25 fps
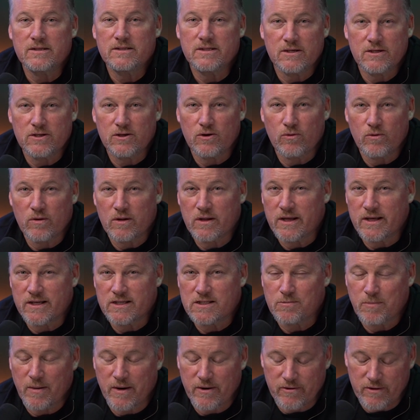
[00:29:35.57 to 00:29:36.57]
you really
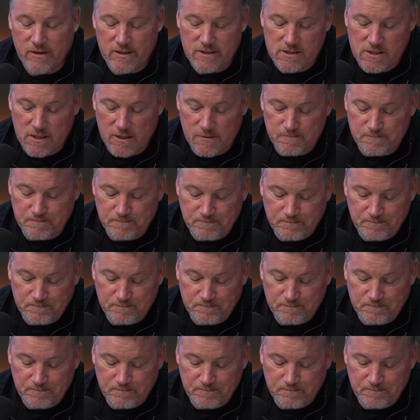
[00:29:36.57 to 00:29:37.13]
experience it.